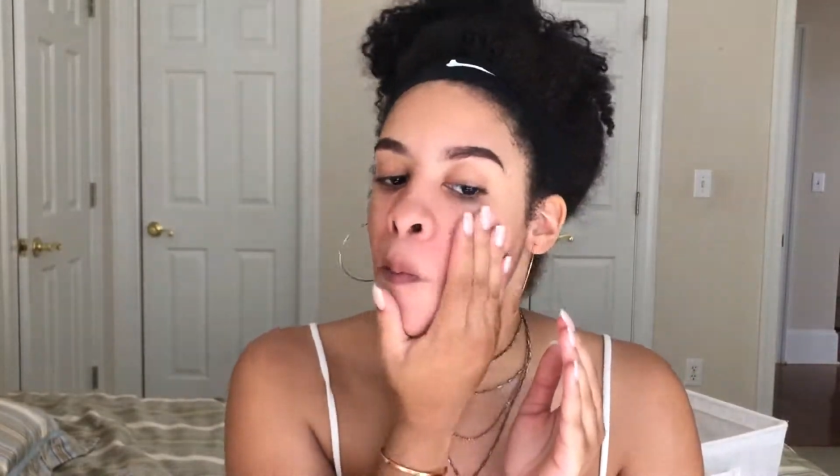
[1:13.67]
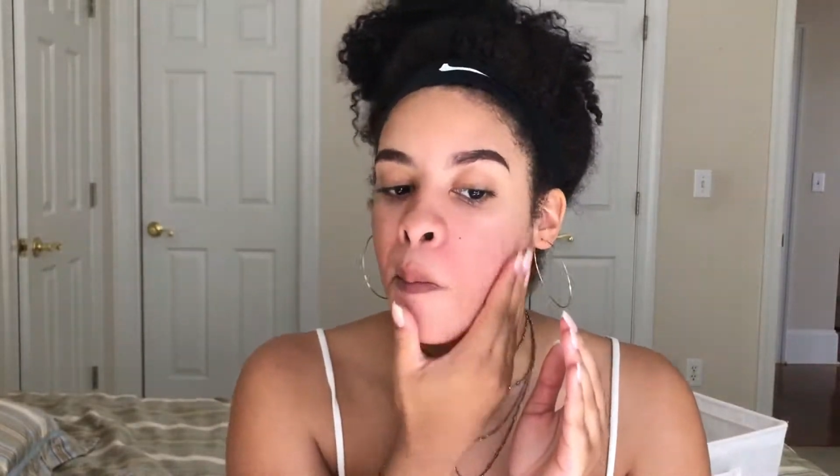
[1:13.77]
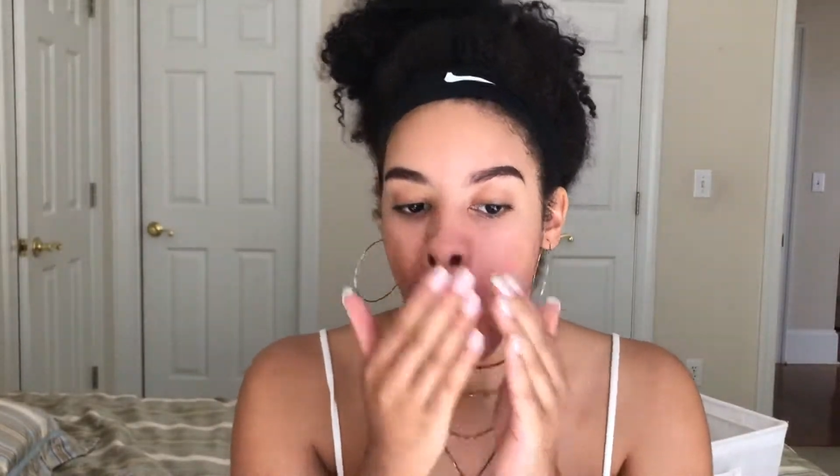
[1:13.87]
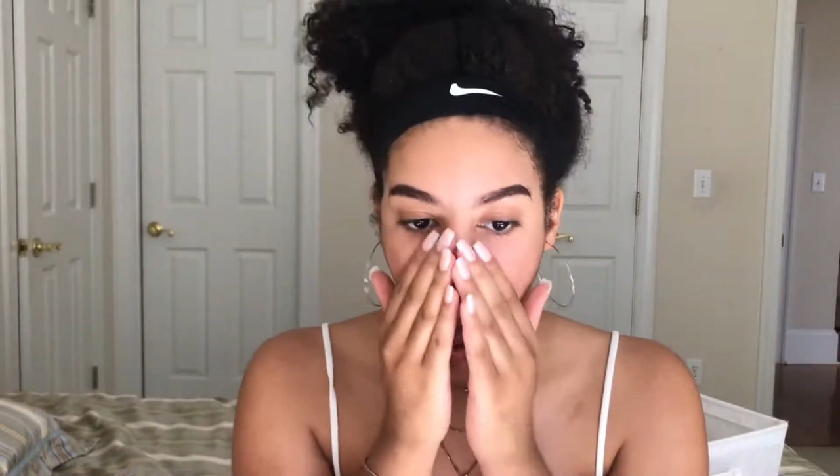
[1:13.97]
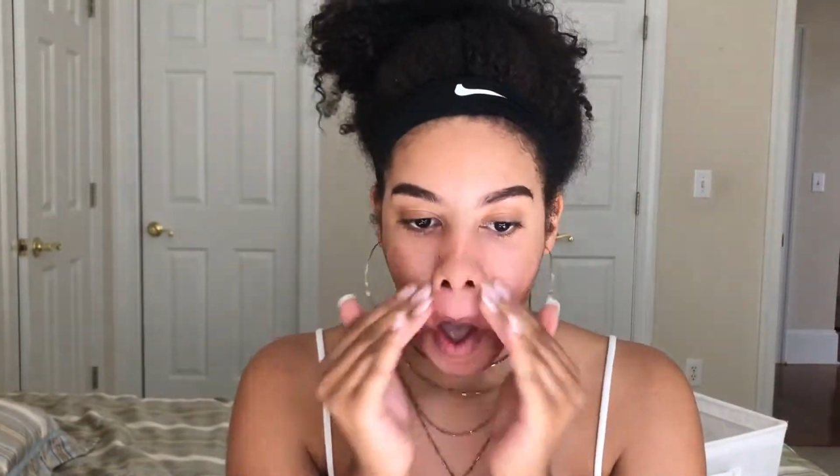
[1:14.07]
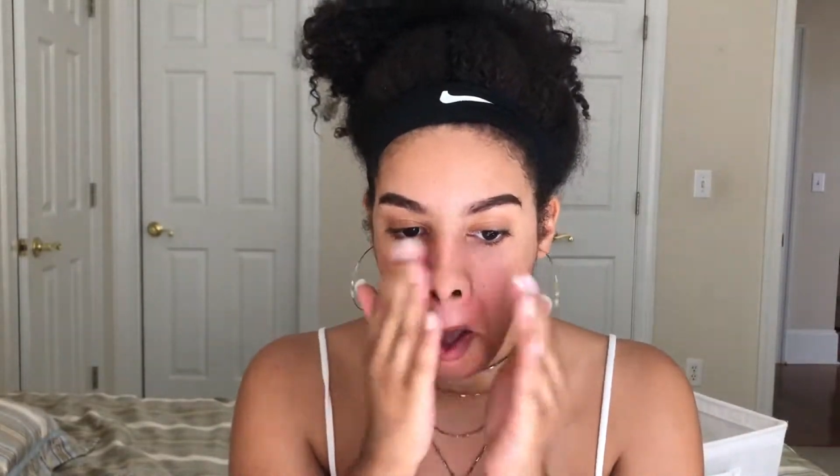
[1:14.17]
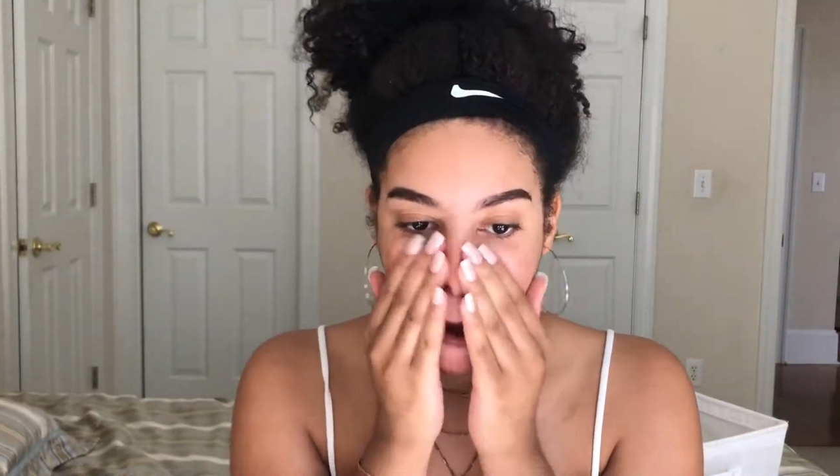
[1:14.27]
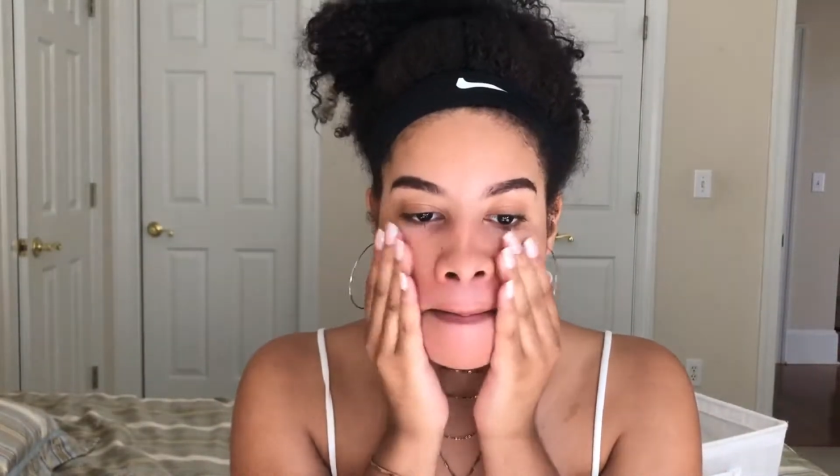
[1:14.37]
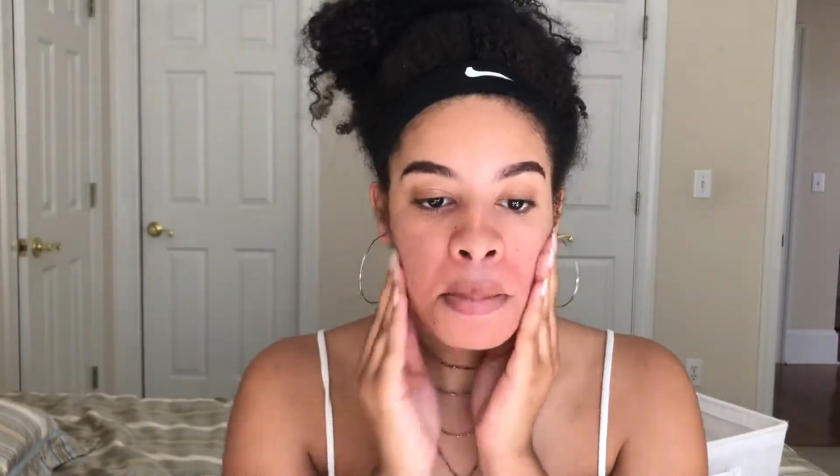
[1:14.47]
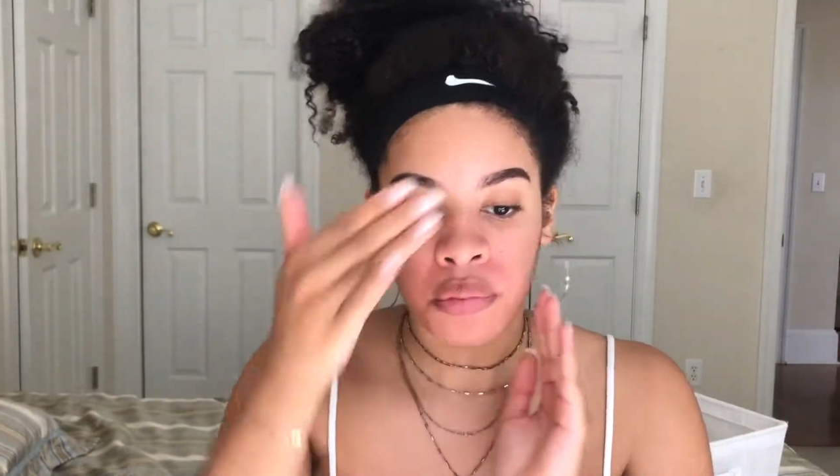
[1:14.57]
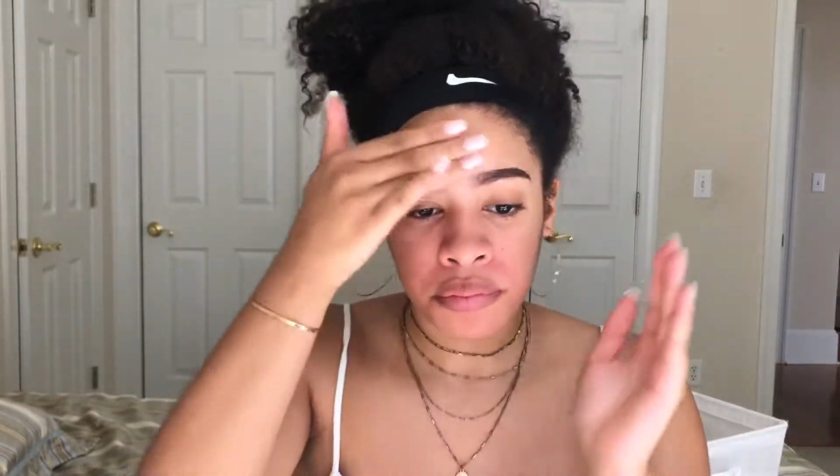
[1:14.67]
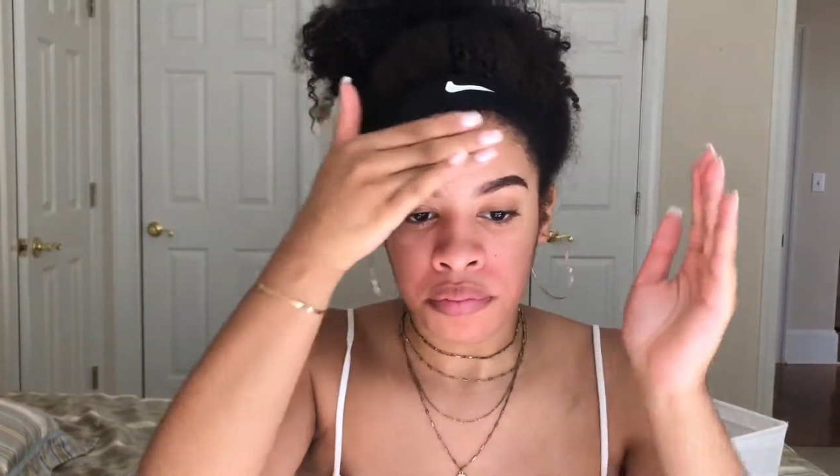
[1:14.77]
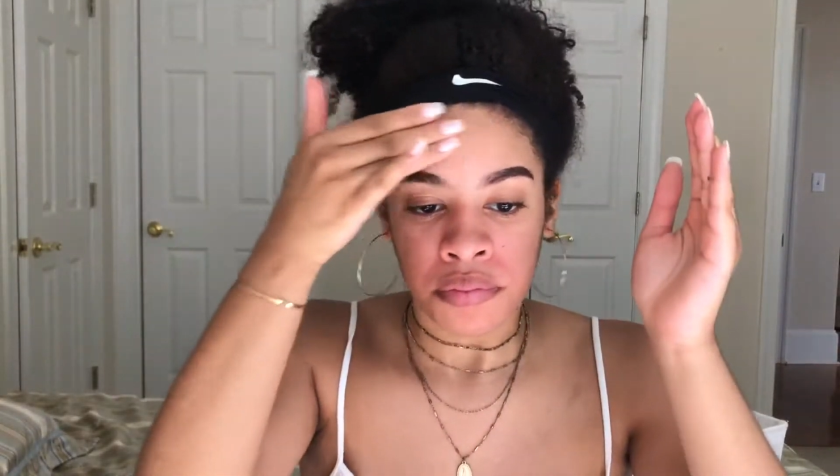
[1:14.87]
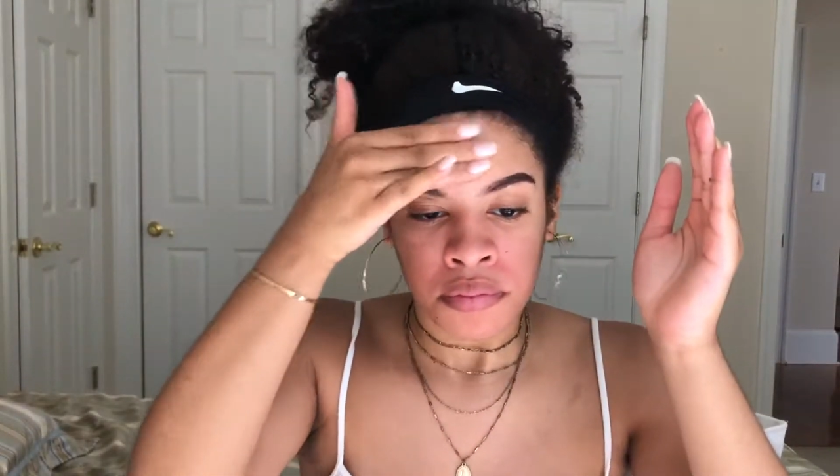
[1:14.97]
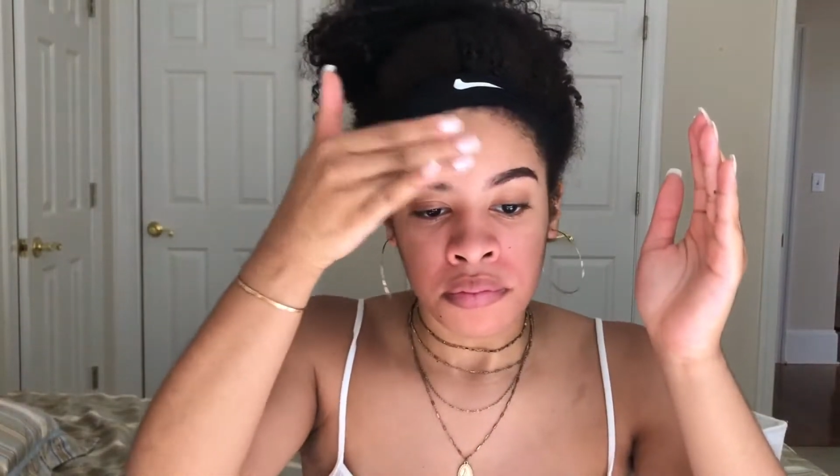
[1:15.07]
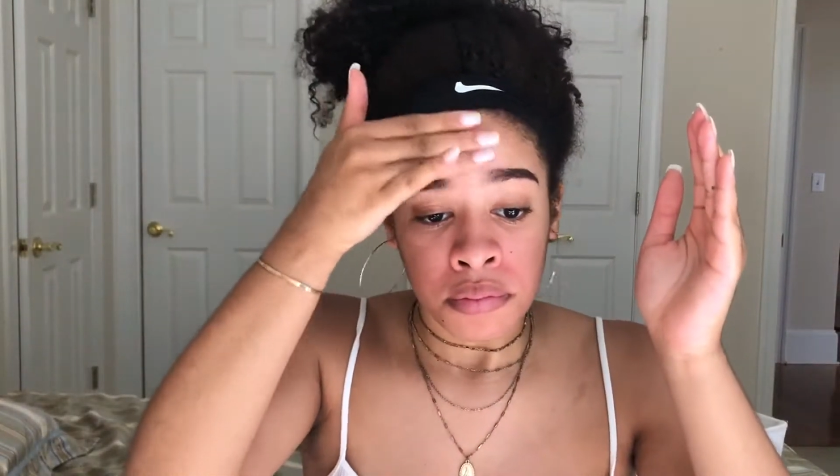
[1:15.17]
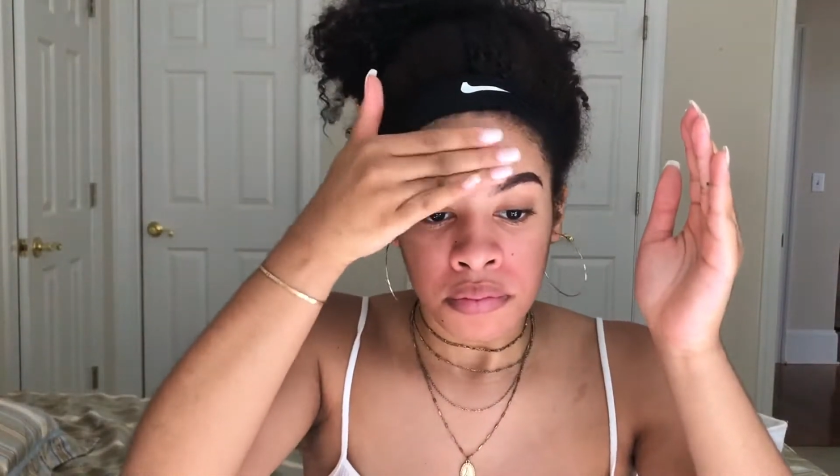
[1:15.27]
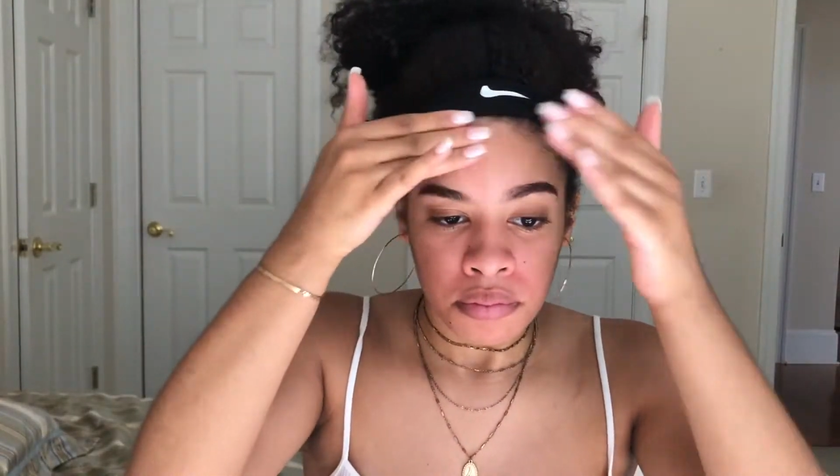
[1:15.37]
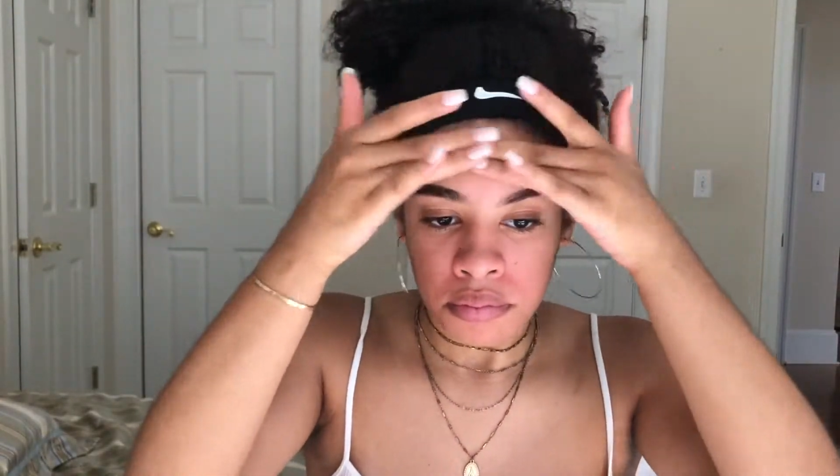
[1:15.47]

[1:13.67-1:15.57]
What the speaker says: Um, this just